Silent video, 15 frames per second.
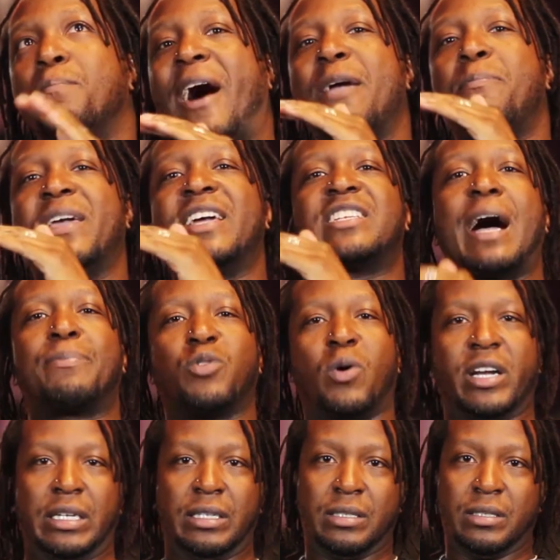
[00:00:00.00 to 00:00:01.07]
Might be a top
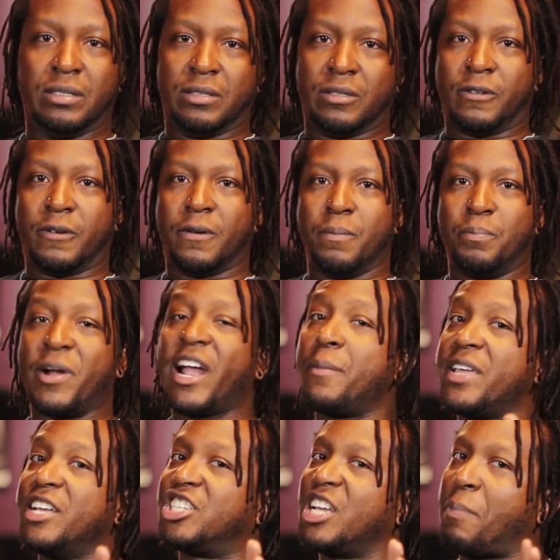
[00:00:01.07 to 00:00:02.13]
20.
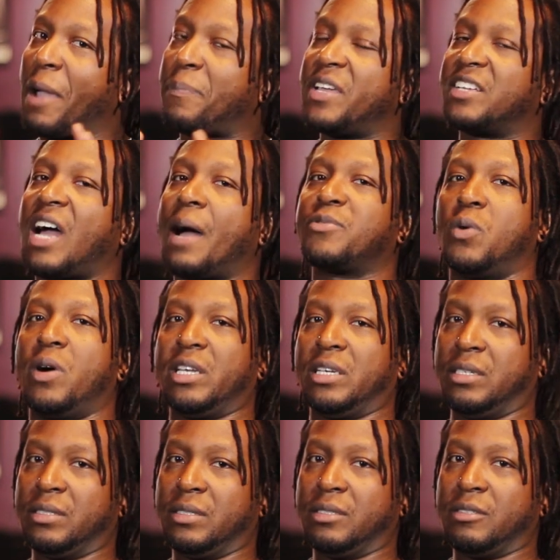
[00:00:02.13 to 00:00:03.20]
Bear Me a G might be a top
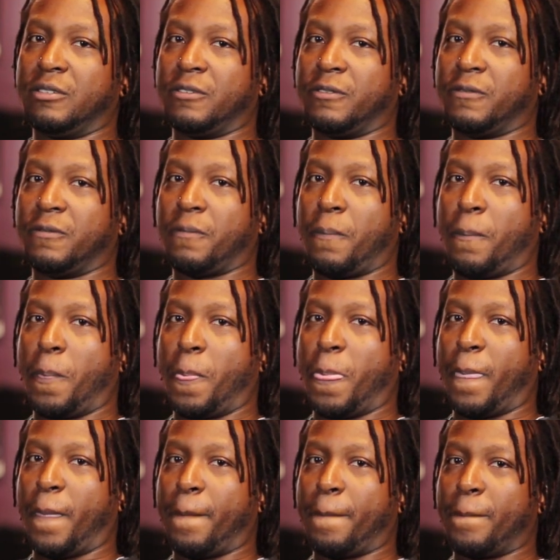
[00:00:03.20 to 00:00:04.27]
20. If we look
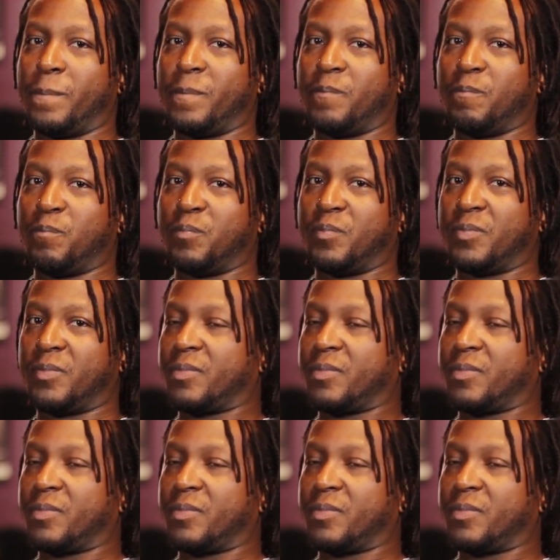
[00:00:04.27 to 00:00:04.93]
at all of Tupac's